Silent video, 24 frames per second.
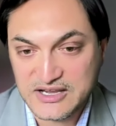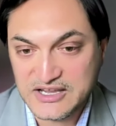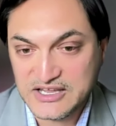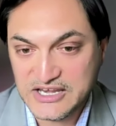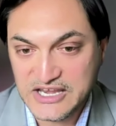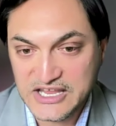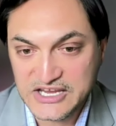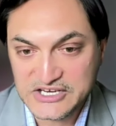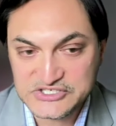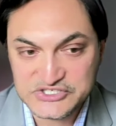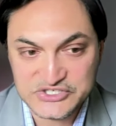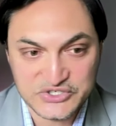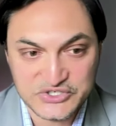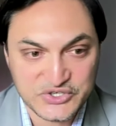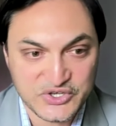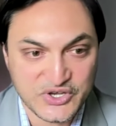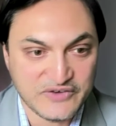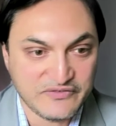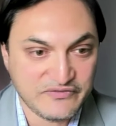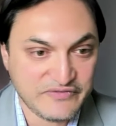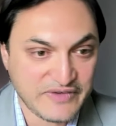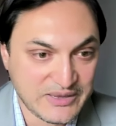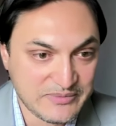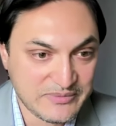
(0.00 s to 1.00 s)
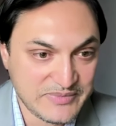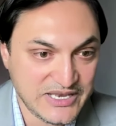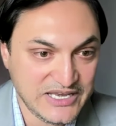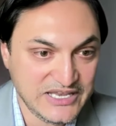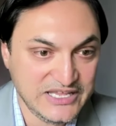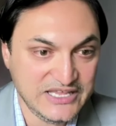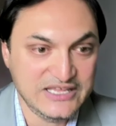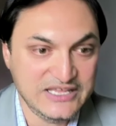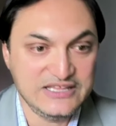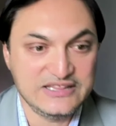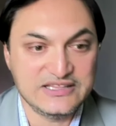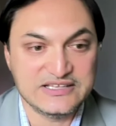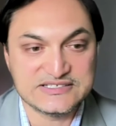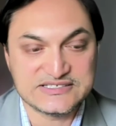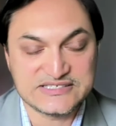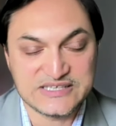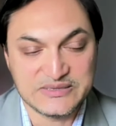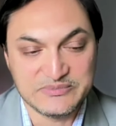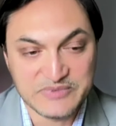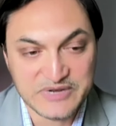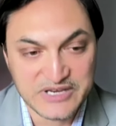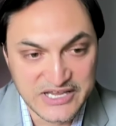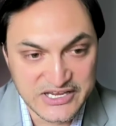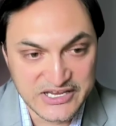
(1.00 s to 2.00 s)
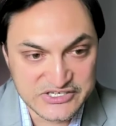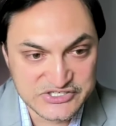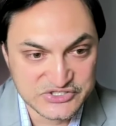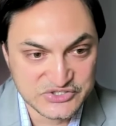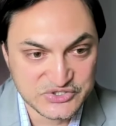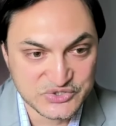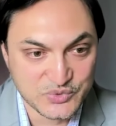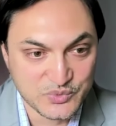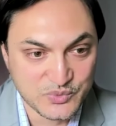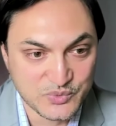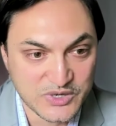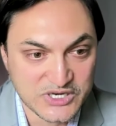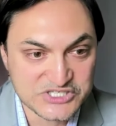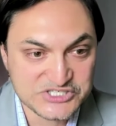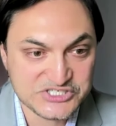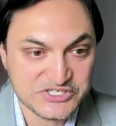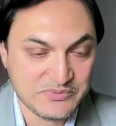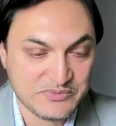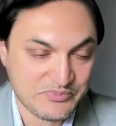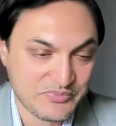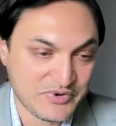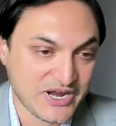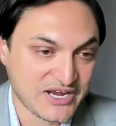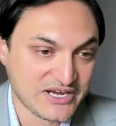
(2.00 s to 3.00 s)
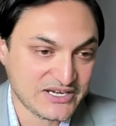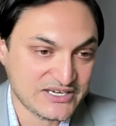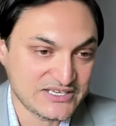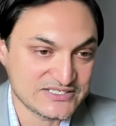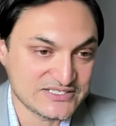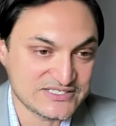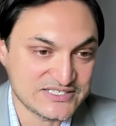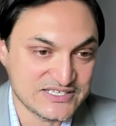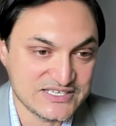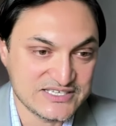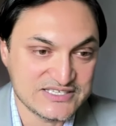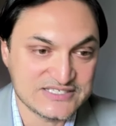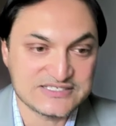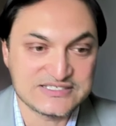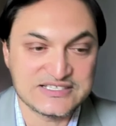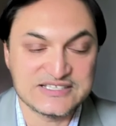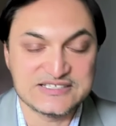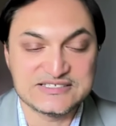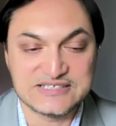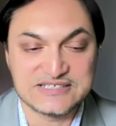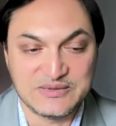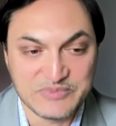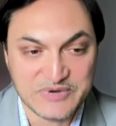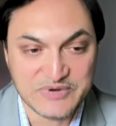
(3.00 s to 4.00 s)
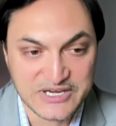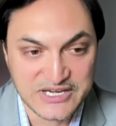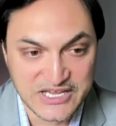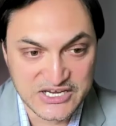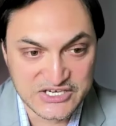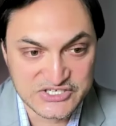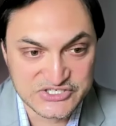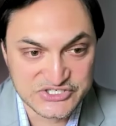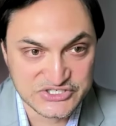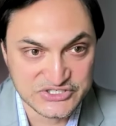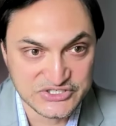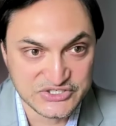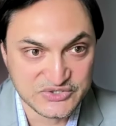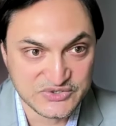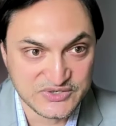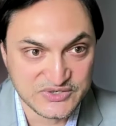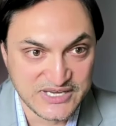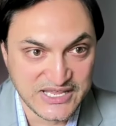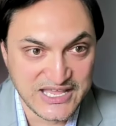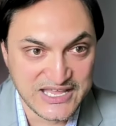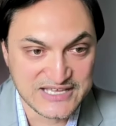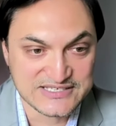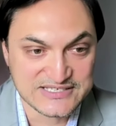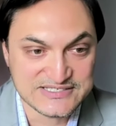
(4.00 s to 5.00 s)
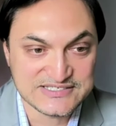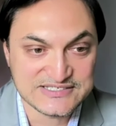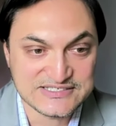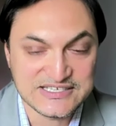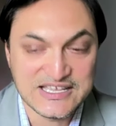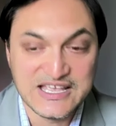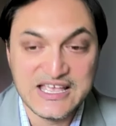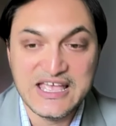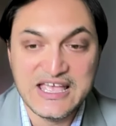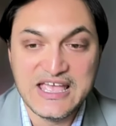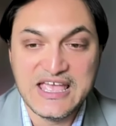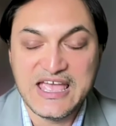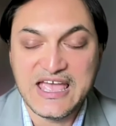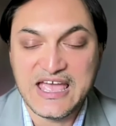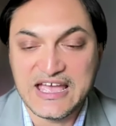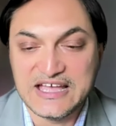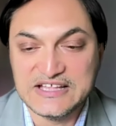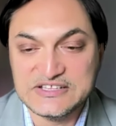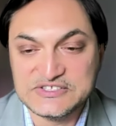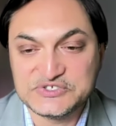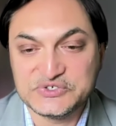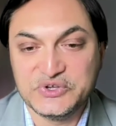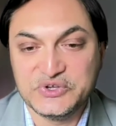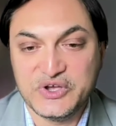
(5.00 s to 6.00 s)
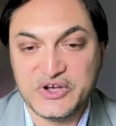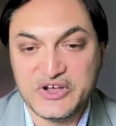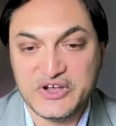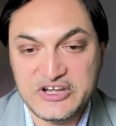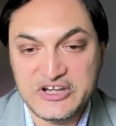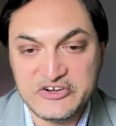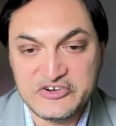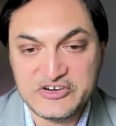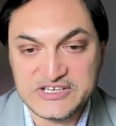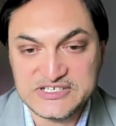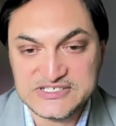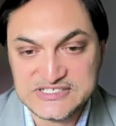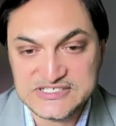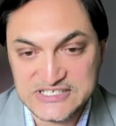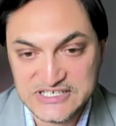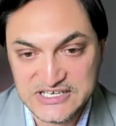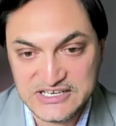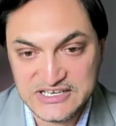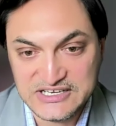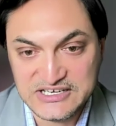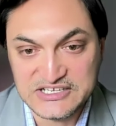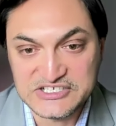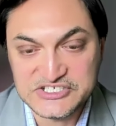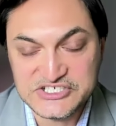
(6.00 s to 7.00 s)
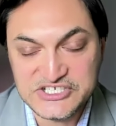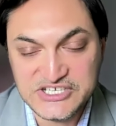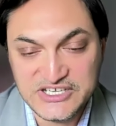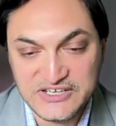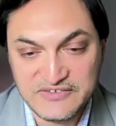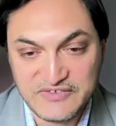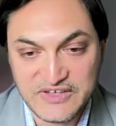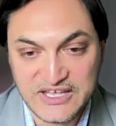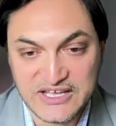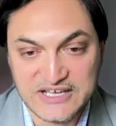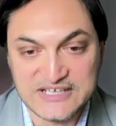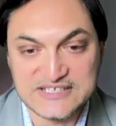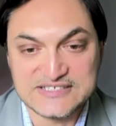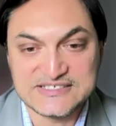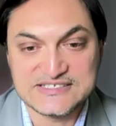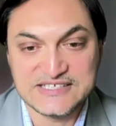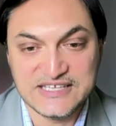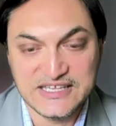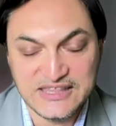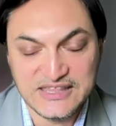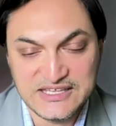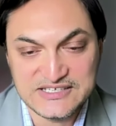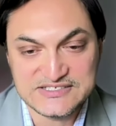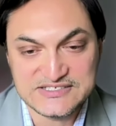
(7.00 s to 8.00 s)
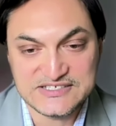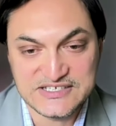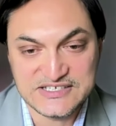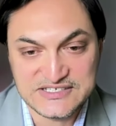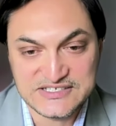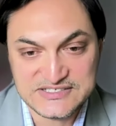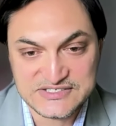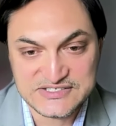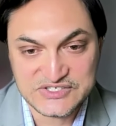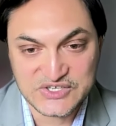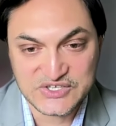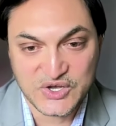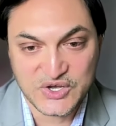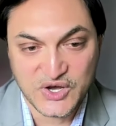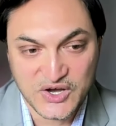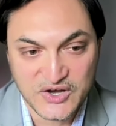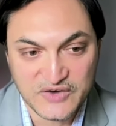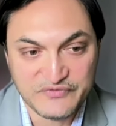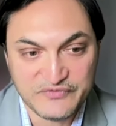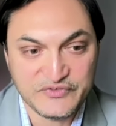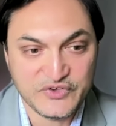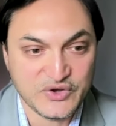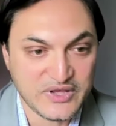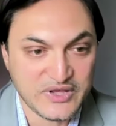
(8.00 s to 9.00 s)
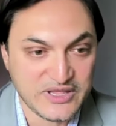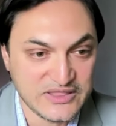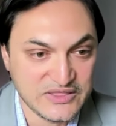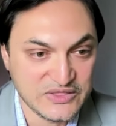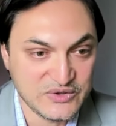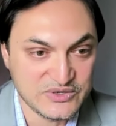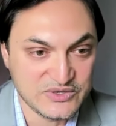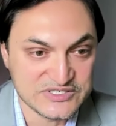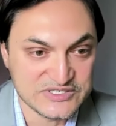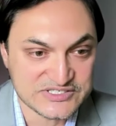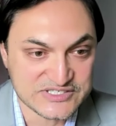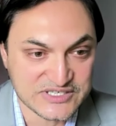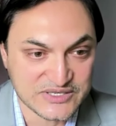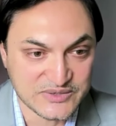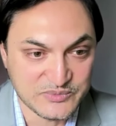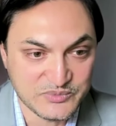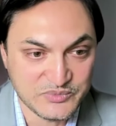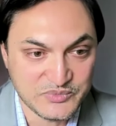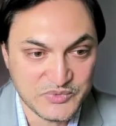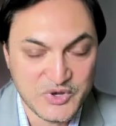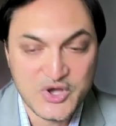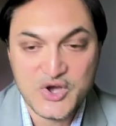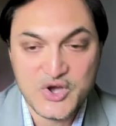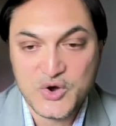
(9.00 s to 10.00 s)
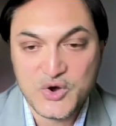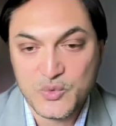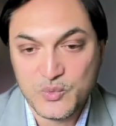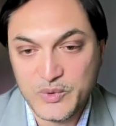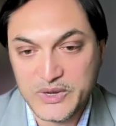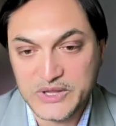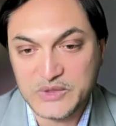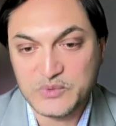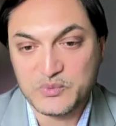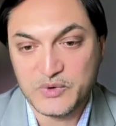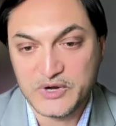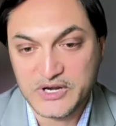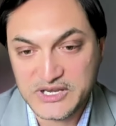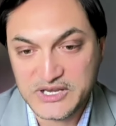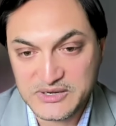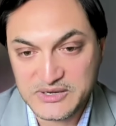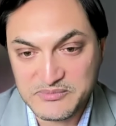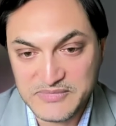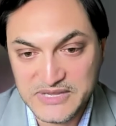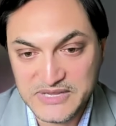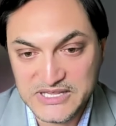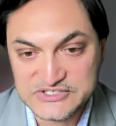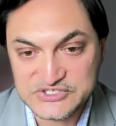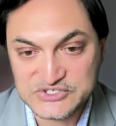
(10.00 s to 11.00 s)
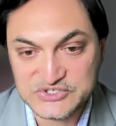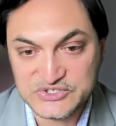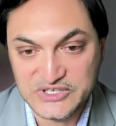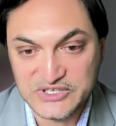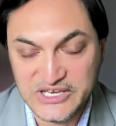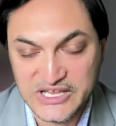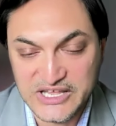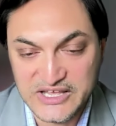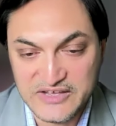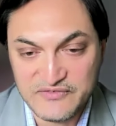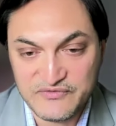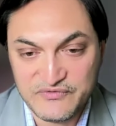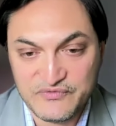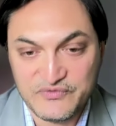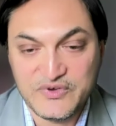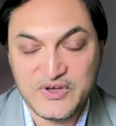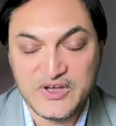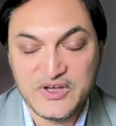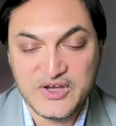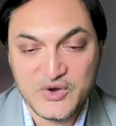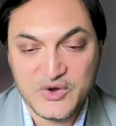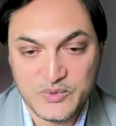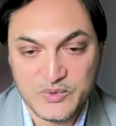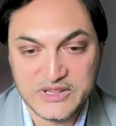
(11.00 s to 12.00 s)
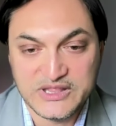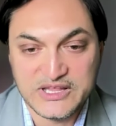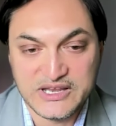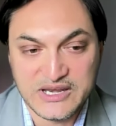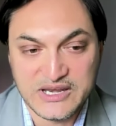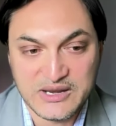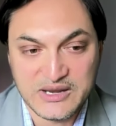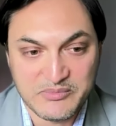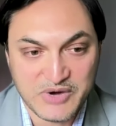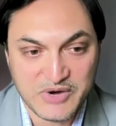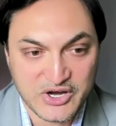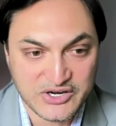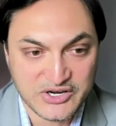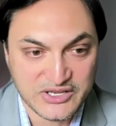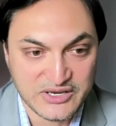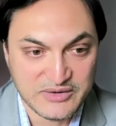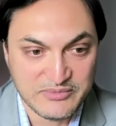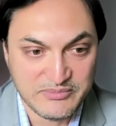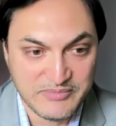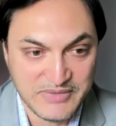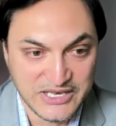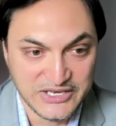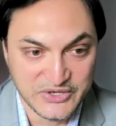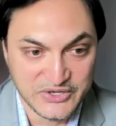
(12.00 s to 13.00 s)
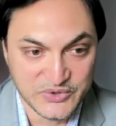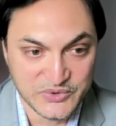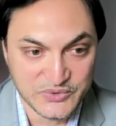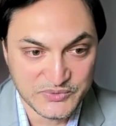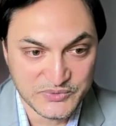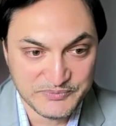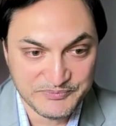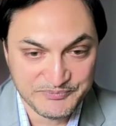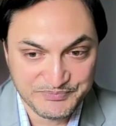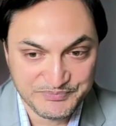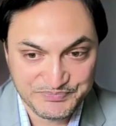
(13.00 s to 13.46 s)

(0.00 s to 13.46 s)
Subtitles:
connection to your family, there's some connection to worship practices, there's some connection to texts. And so you're interested in achieving a synthesis of your Hinduism with what it means to live within a modern milieu.